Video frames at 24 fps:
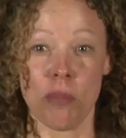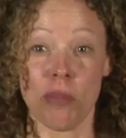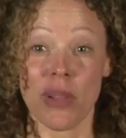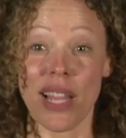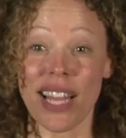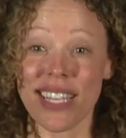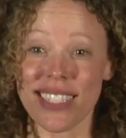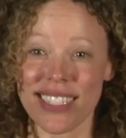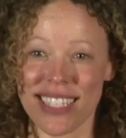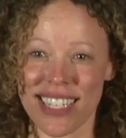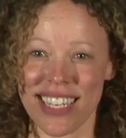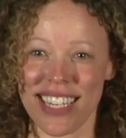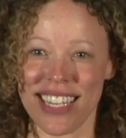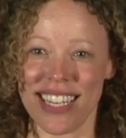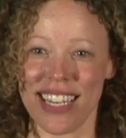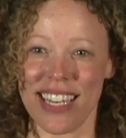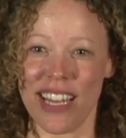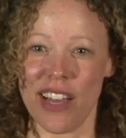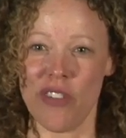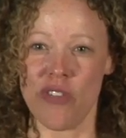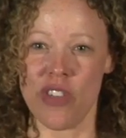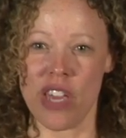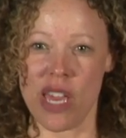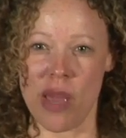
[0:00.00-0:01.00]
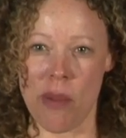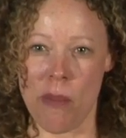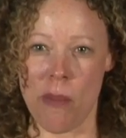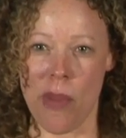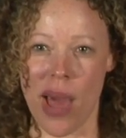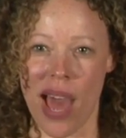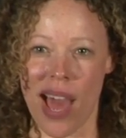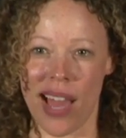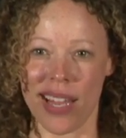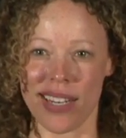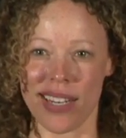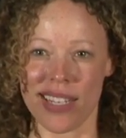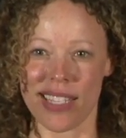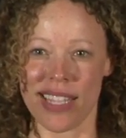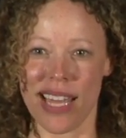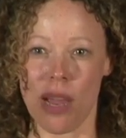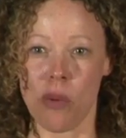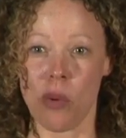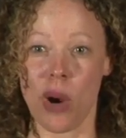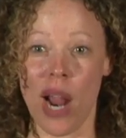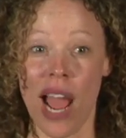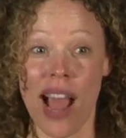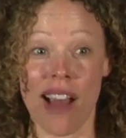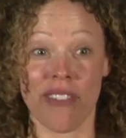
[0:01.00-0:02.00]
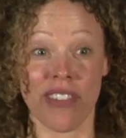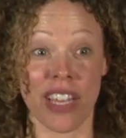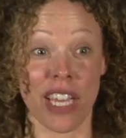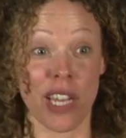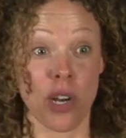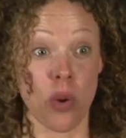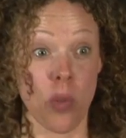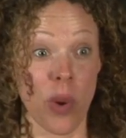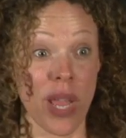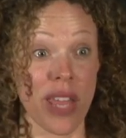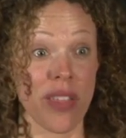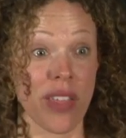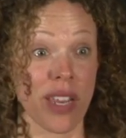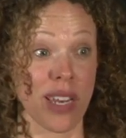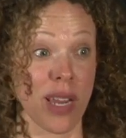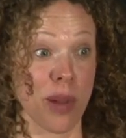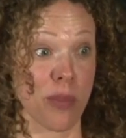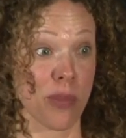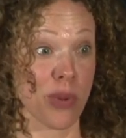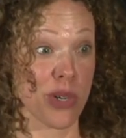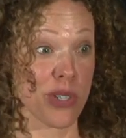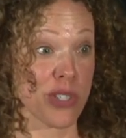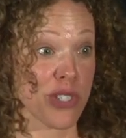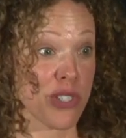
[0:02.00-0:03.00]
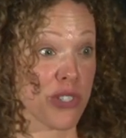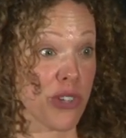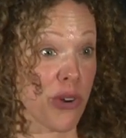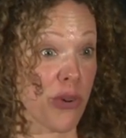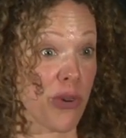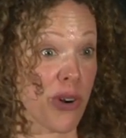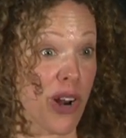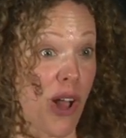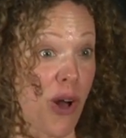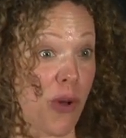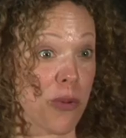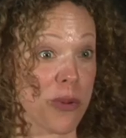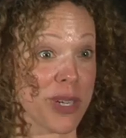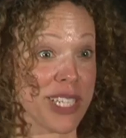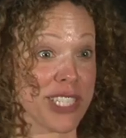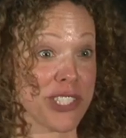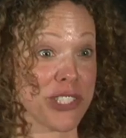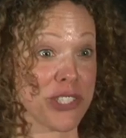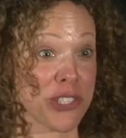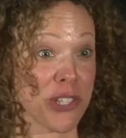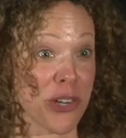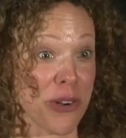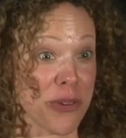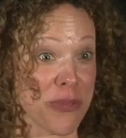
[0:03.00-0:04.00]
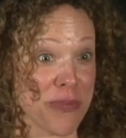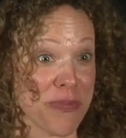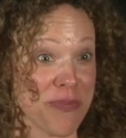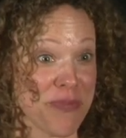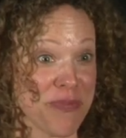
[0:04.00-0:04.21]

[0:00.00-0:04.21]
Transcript: complexity of the impact that we're having in a way that numbers don't always show.